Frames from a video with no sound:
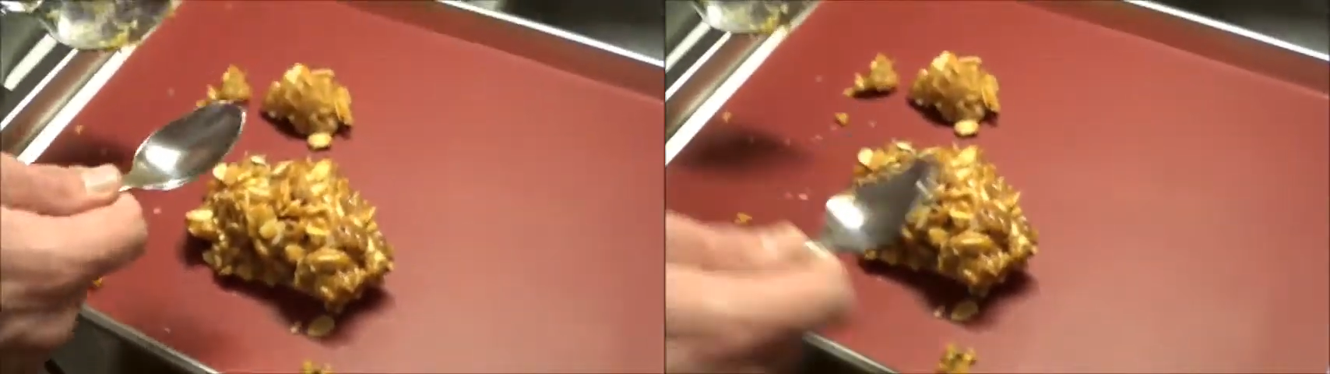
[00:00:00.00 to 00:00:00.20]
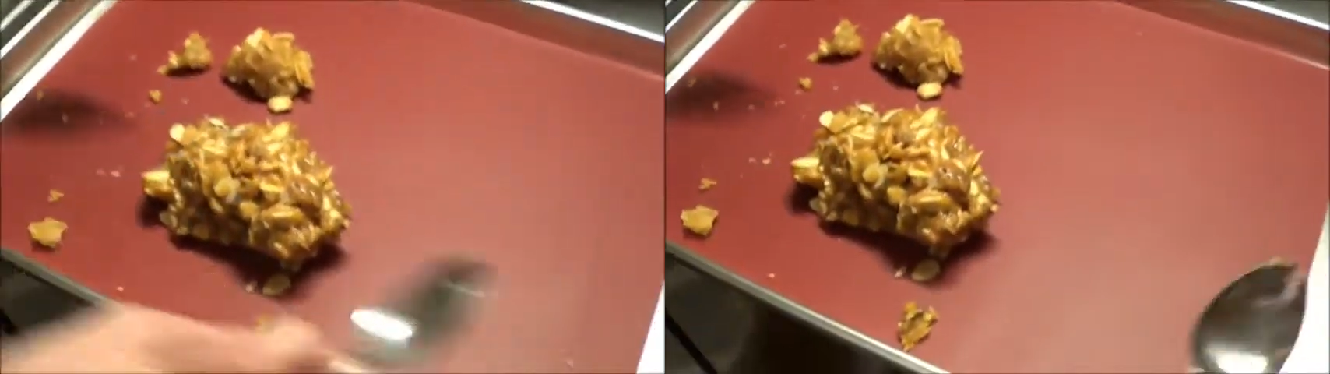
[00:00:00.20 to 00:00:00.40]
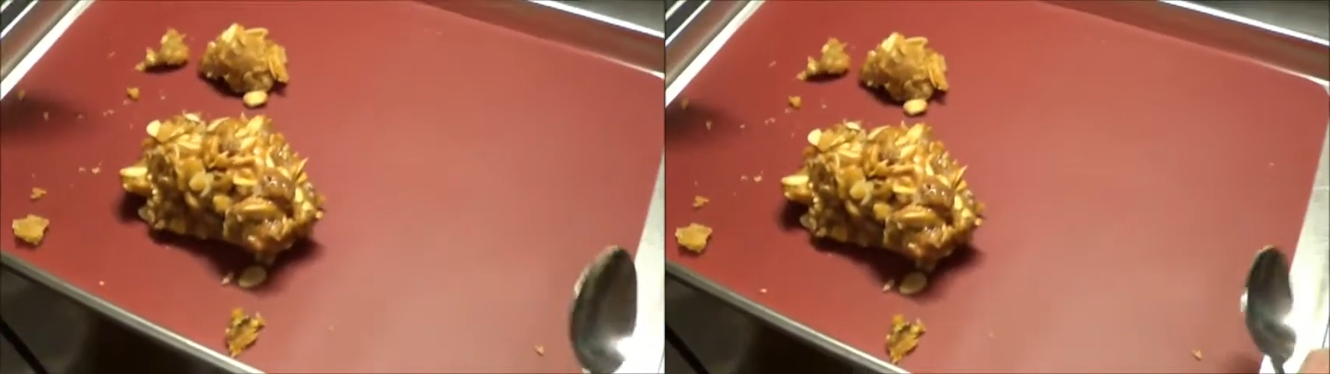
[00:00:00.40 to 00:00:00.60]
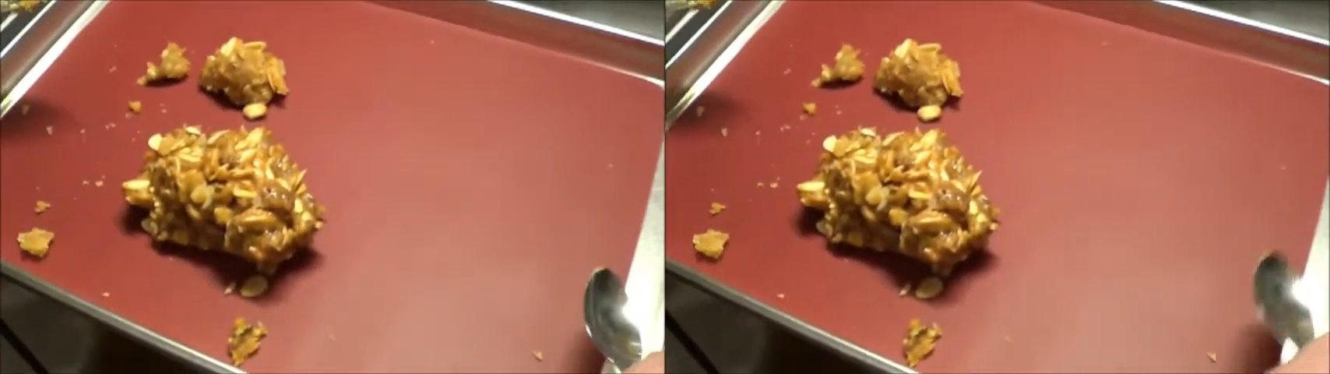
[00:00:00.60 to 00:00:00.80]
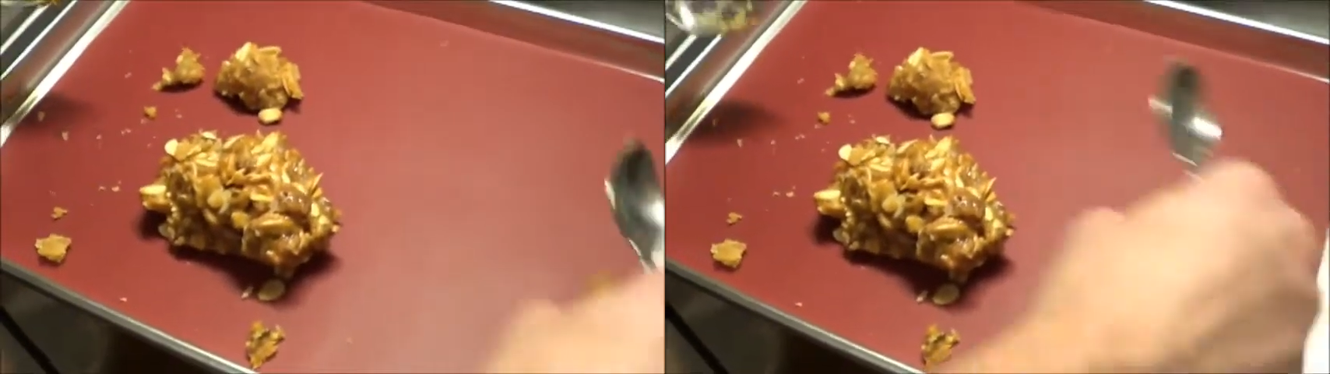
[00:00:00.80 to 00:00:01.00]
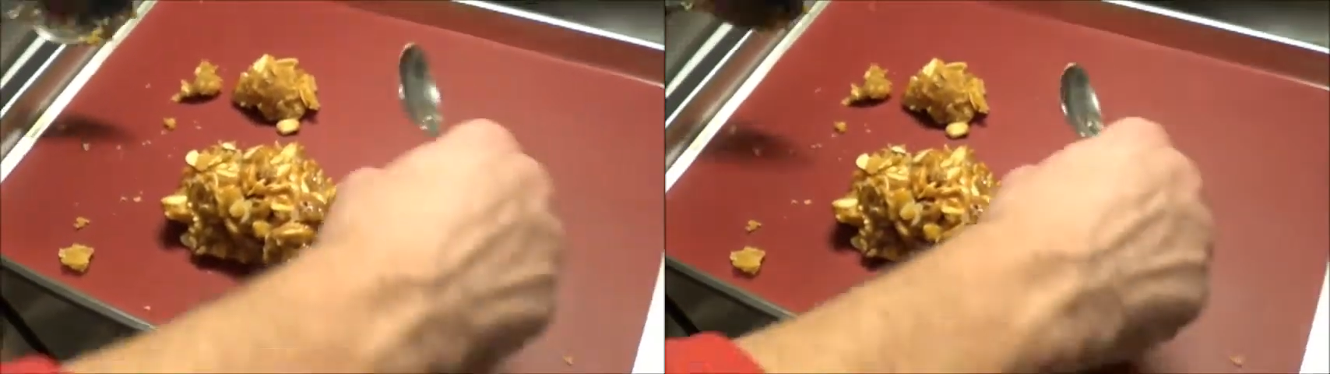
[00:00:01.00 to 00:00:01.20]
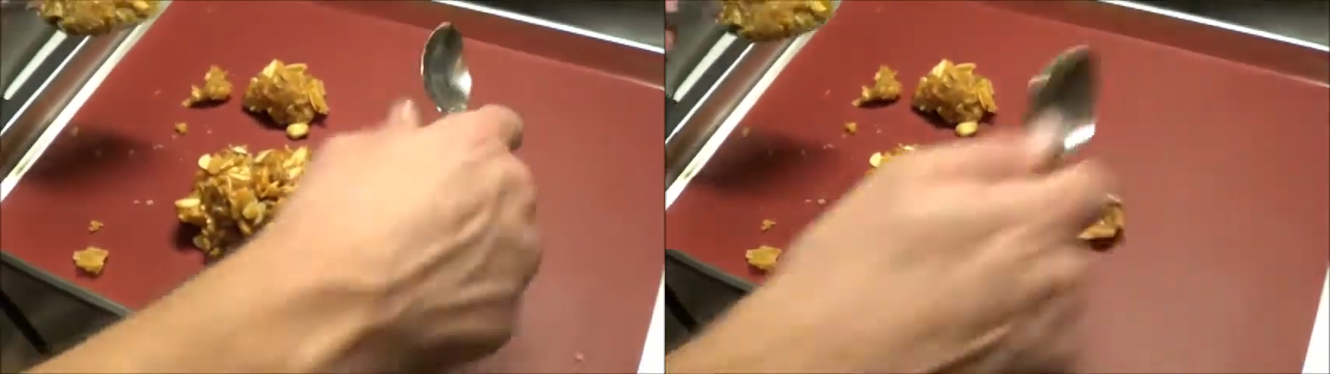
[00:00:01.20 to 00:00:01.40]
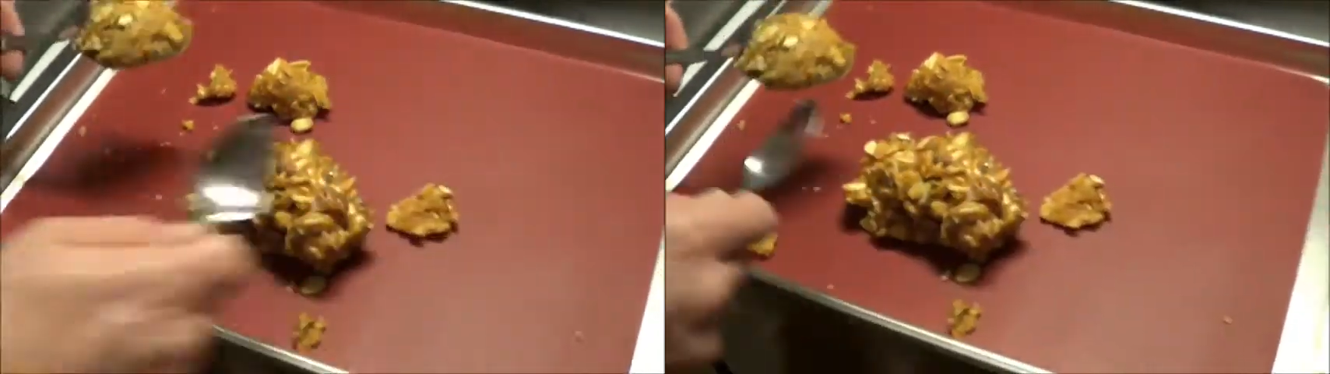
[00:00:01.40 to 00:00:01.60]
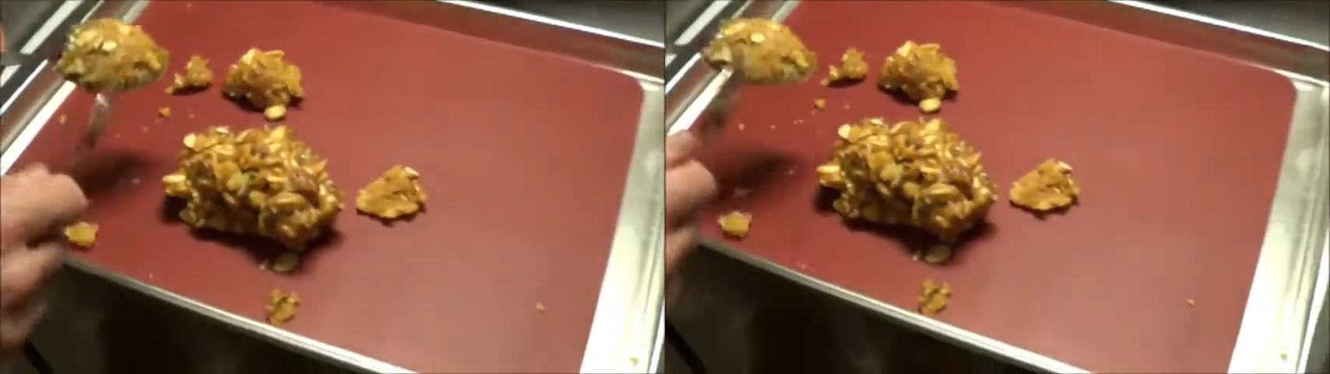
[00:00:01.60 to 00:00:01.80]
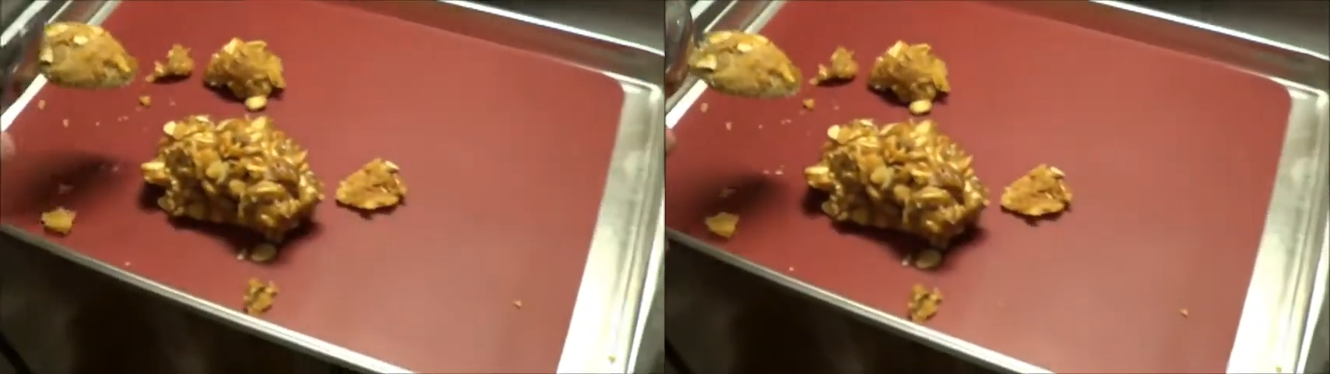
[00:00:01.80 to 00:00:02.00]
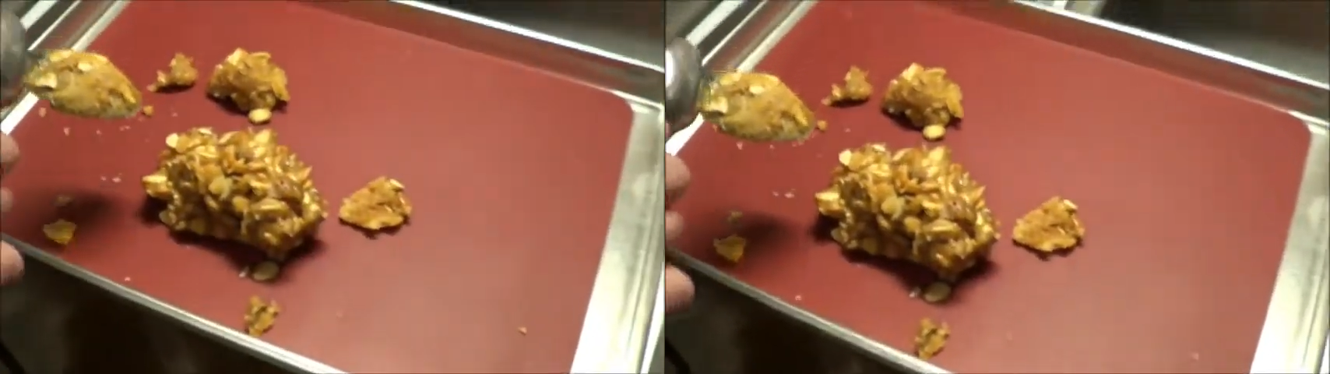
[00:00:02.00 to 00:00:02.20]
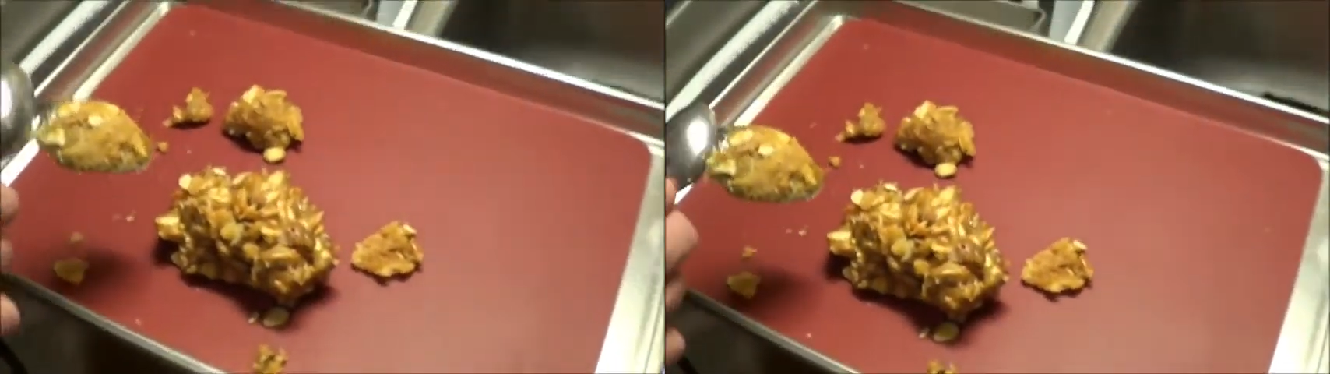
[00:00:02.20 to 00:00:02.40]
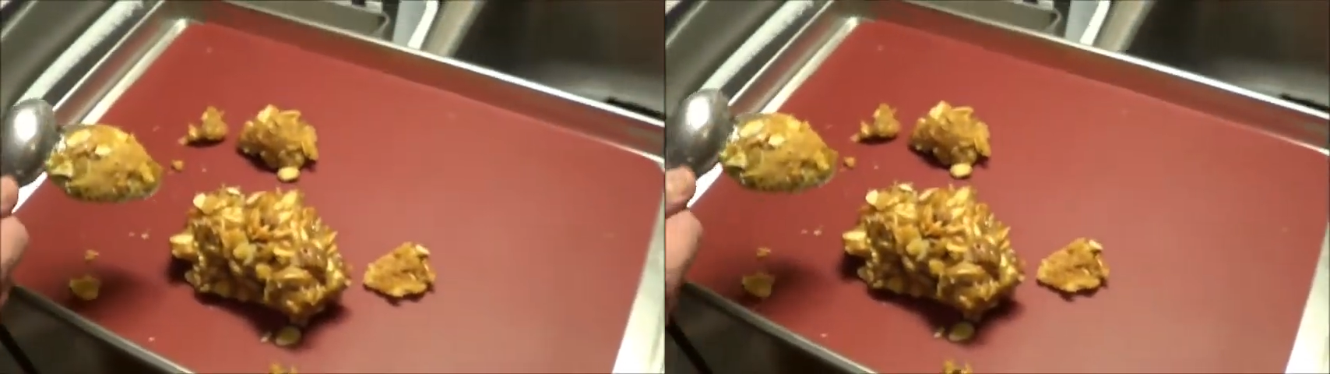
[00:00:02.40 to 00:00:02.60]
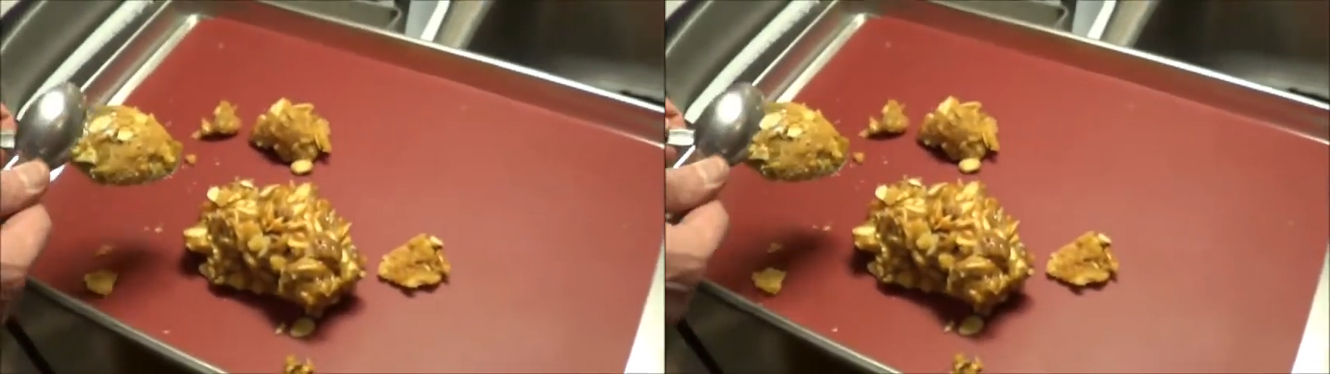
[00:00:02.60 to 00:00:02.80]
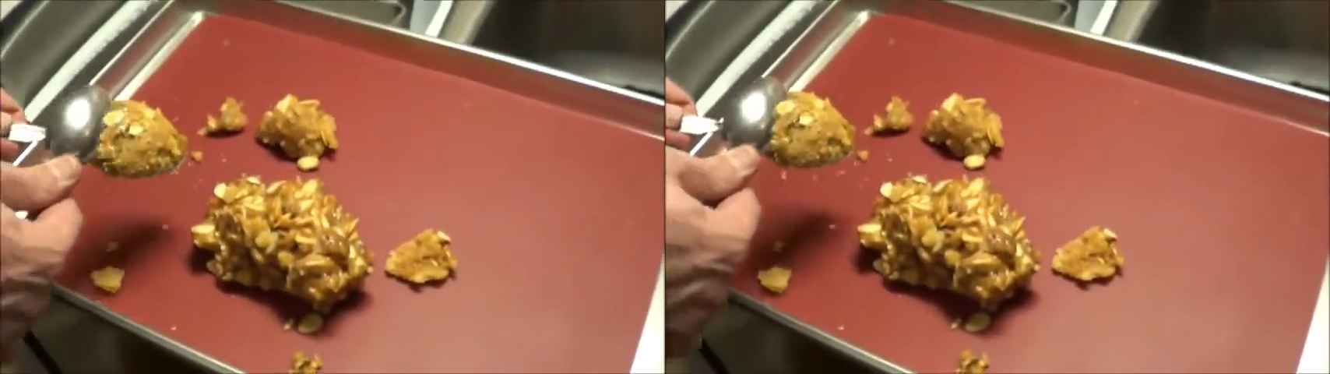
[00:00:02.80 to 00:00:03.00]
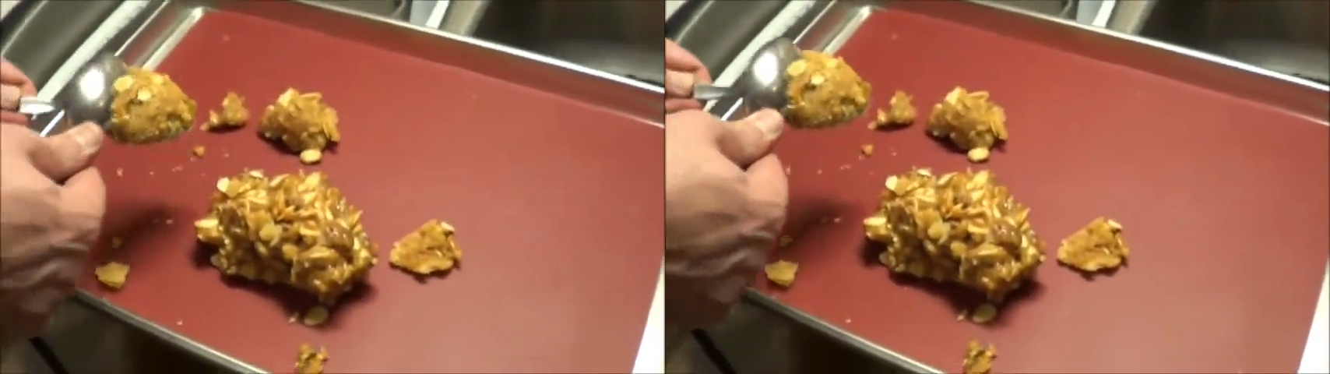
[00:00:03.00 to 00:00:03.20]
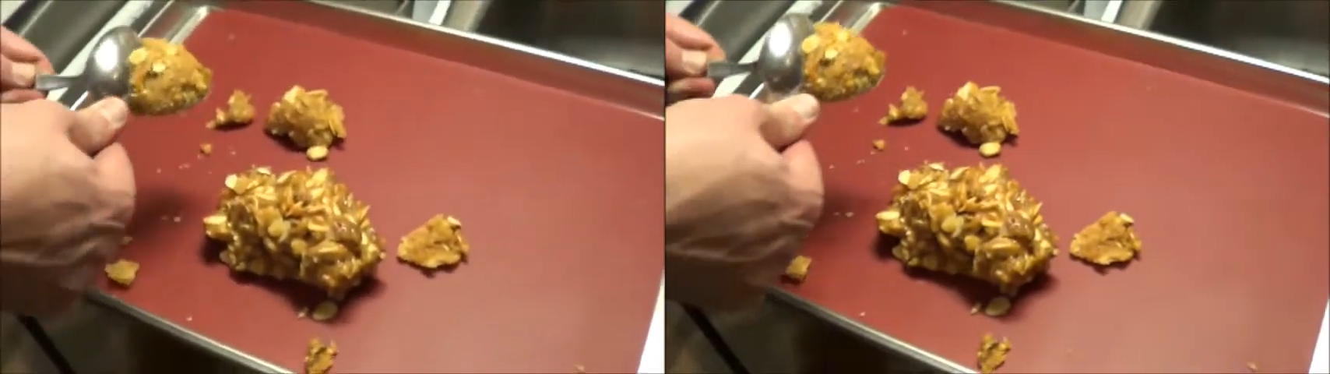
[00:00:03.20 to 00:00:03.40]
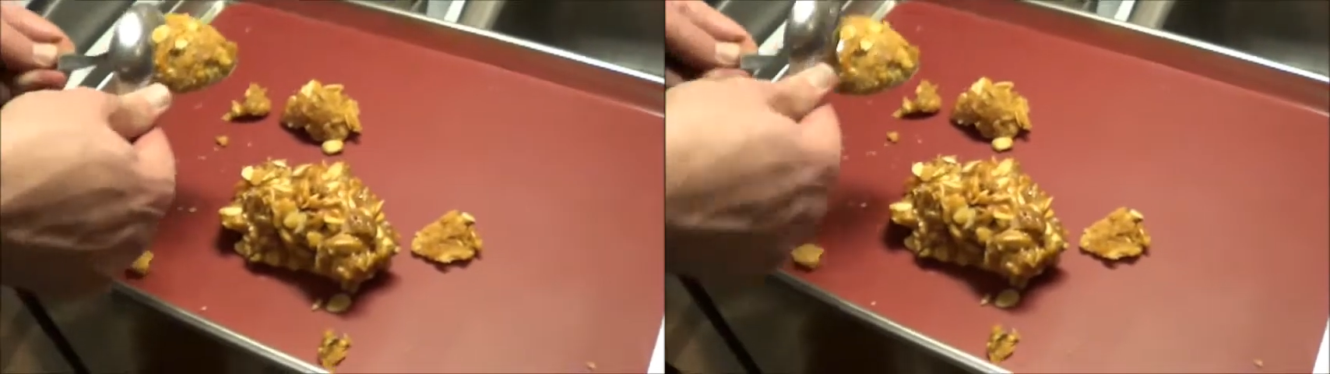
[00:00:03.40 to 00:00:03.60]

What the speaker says: No face is visible, so there are no lips to read.